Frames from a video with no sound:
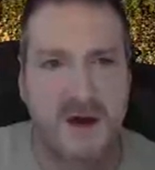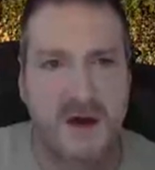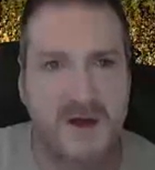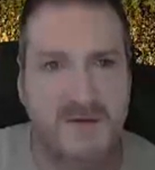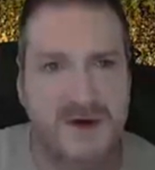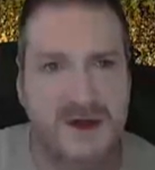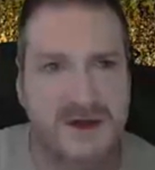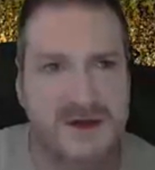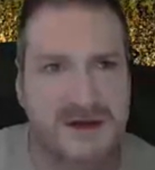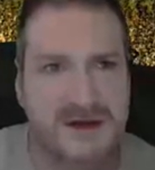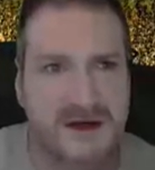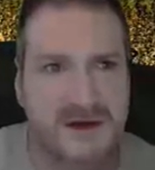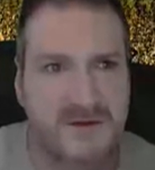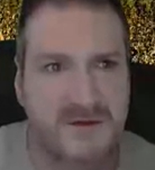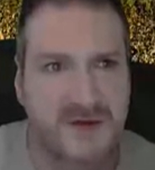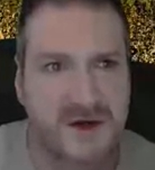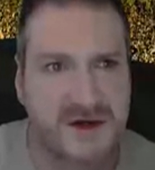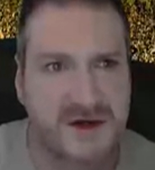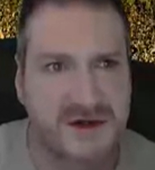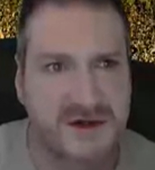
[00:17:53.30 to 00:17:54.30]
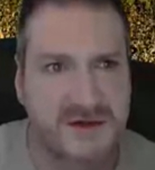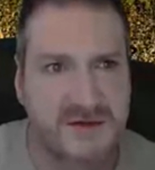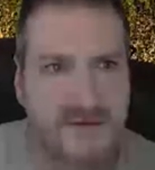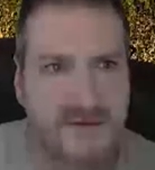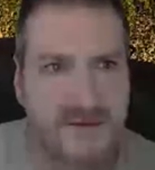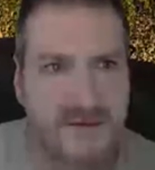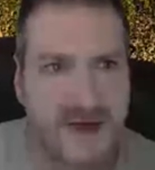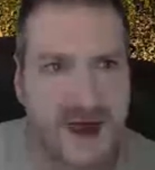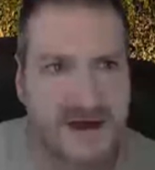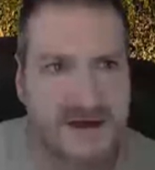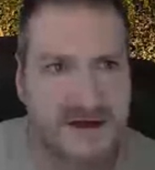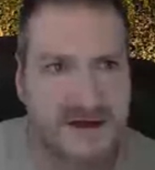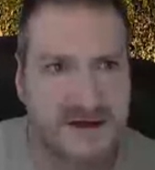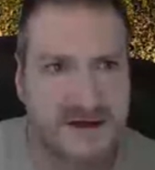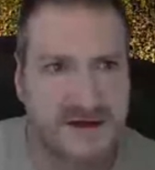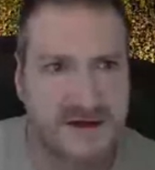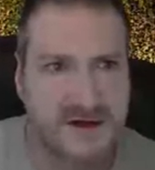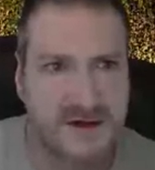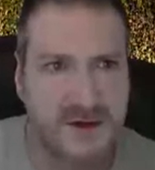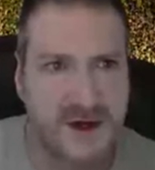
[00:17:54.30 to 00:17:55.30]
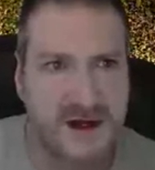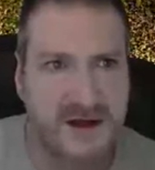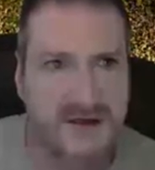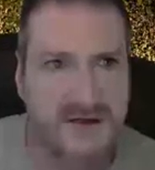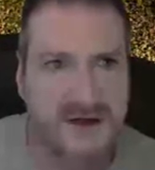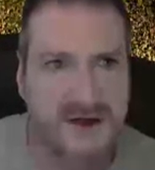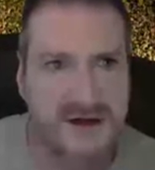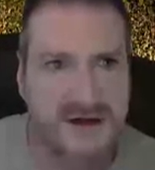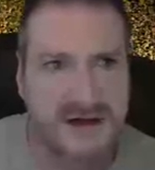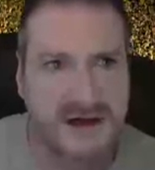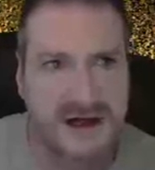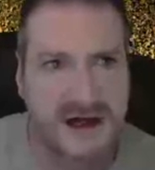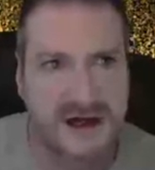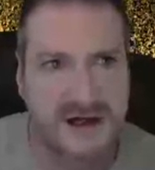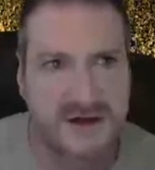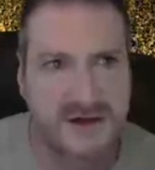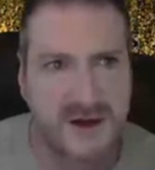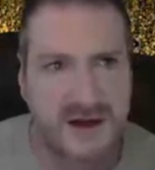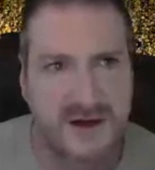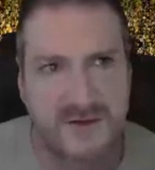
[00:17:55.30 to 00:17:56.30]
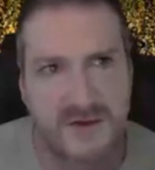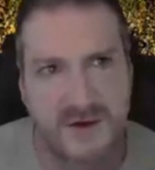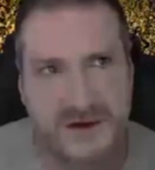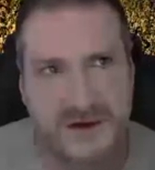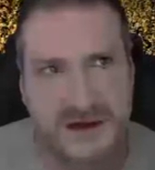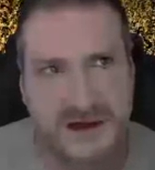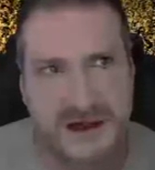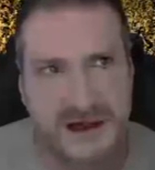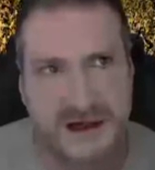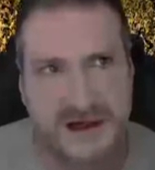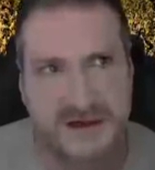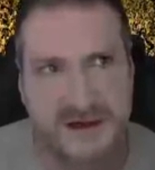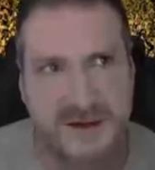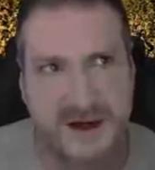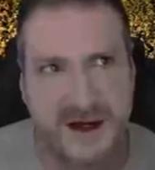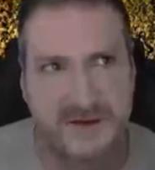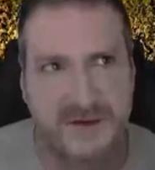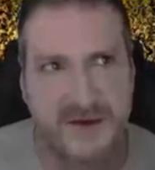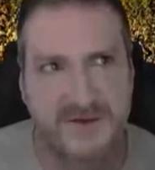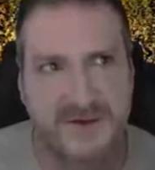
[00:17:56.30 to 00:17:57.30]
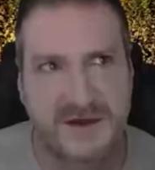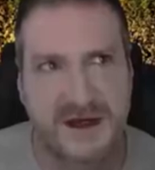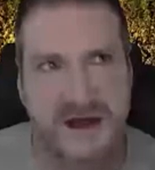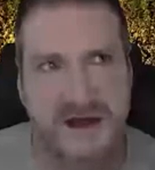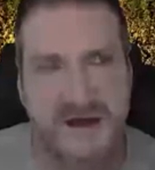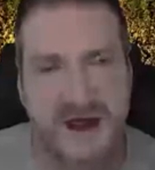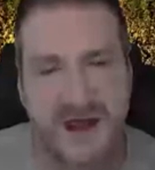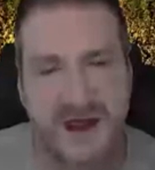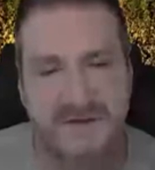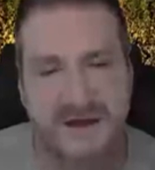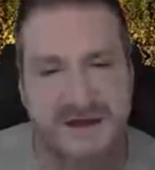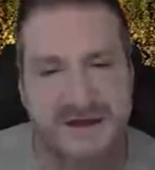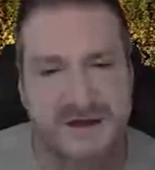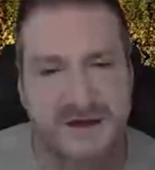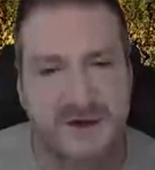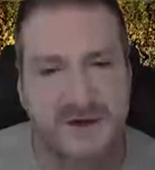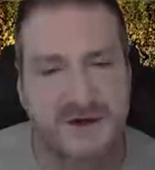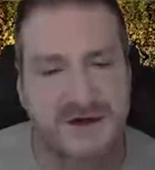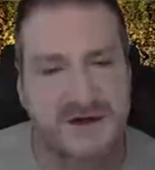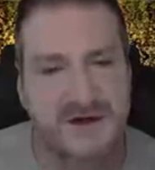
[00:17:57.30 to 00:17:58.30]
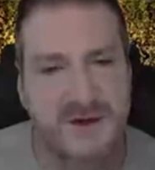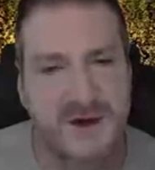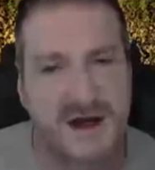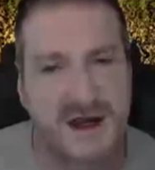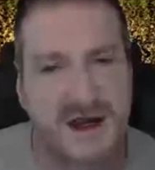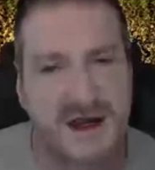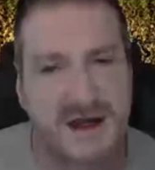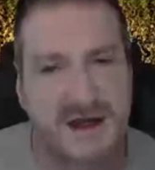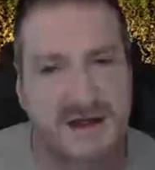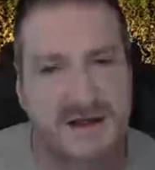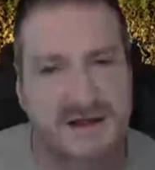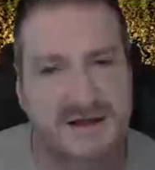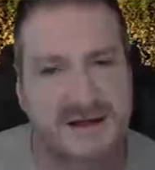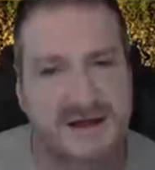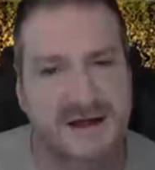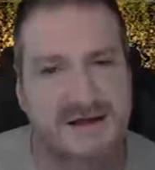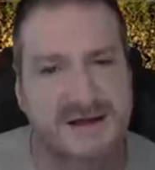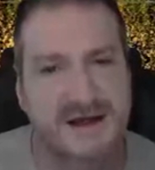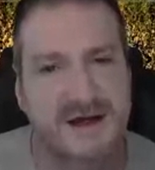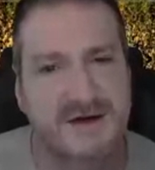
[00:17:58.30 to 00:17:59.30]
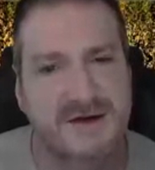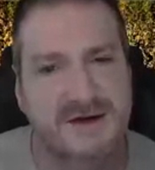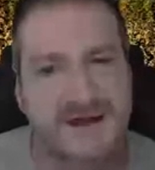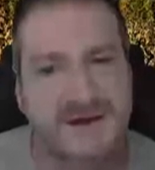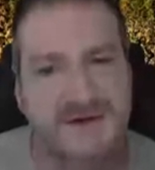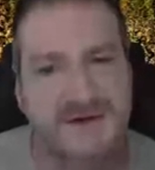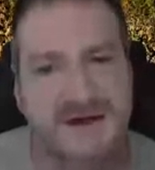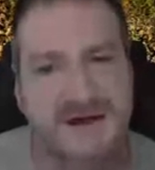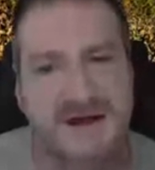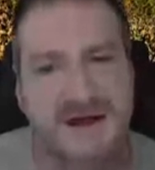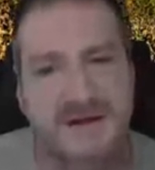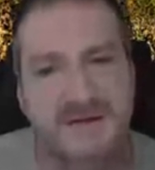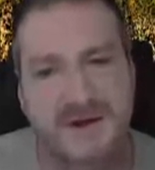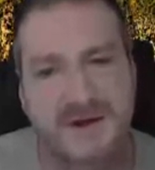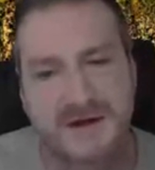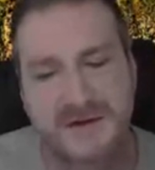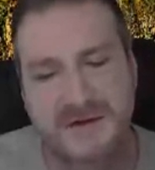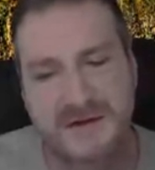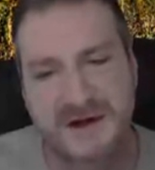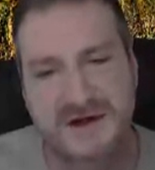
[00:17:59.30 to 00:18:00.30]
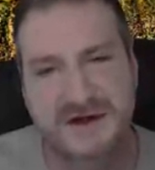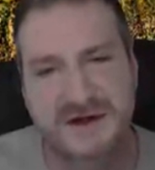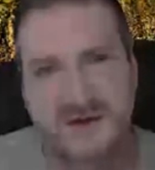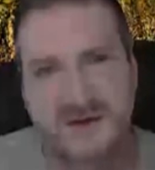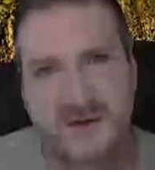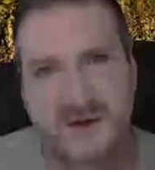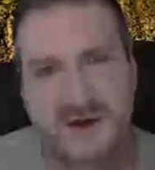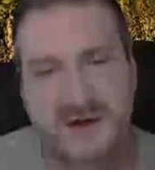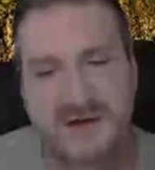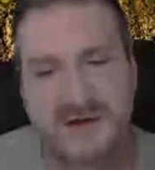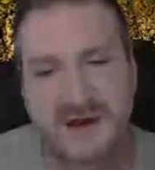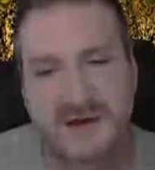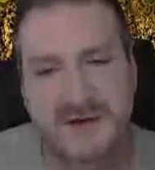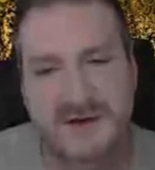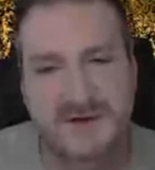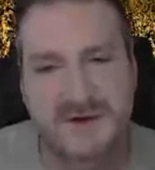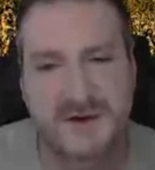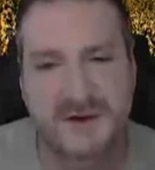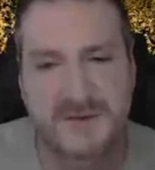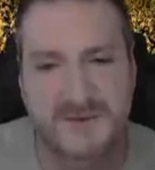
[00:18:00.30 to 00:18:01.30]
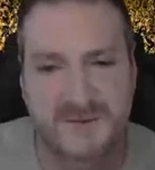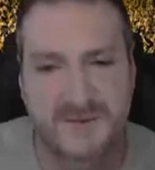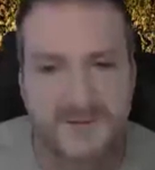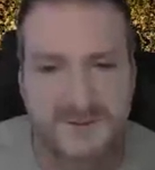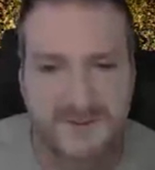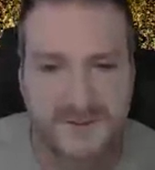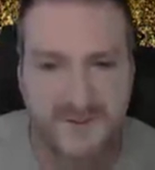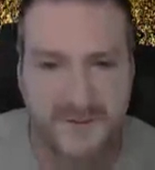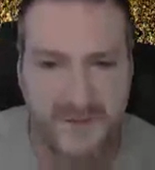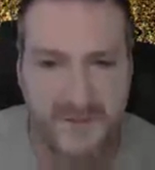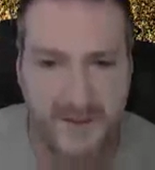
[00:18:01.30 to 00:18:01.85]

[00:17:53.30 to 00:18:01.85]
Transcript: I know I've used it in version Max twenty thirteen, twenty fourteen, twenty fifteen. I haven't installed it in twenty sixteen or seventeen, but it should work there as well.